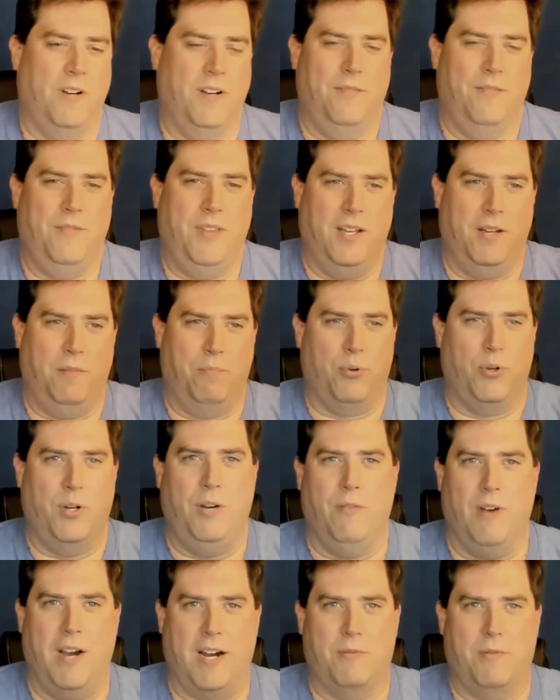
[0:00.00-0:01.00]
of the
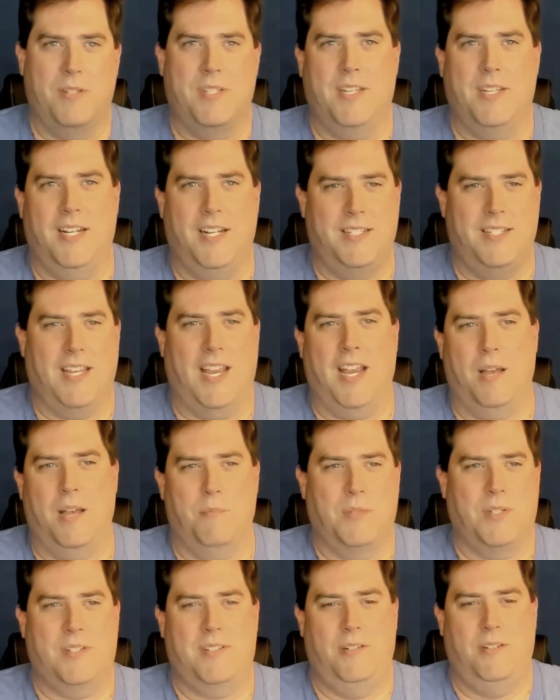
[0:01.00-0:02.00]
prerequisite
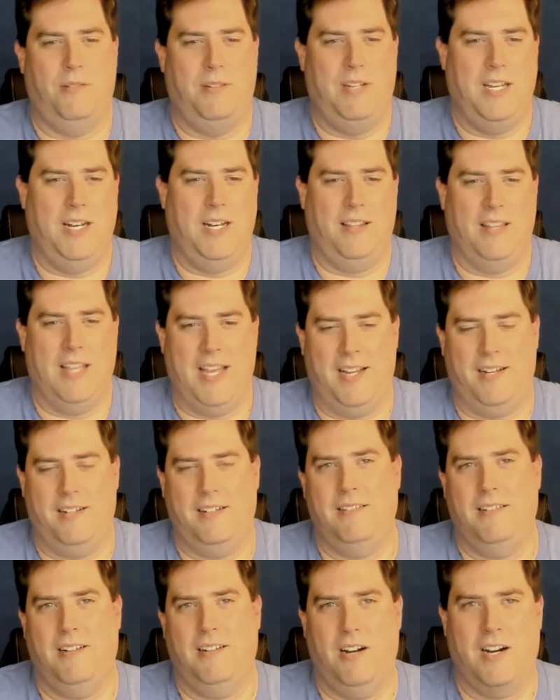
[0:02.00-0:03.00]
exams to getting that
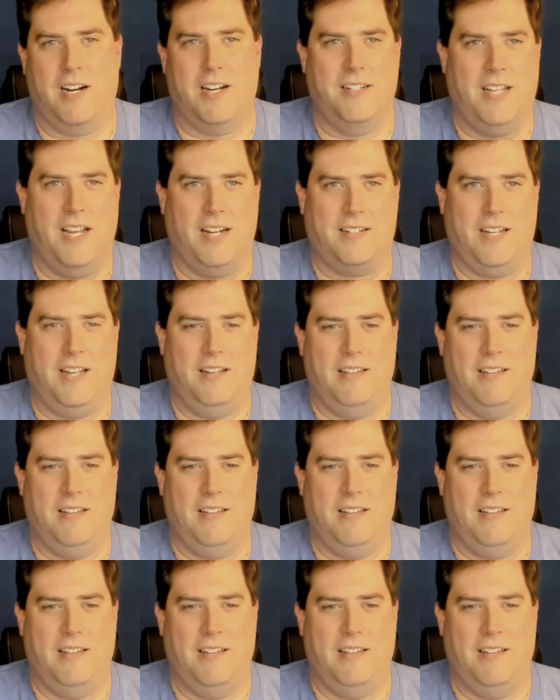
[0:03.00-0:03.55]
architect,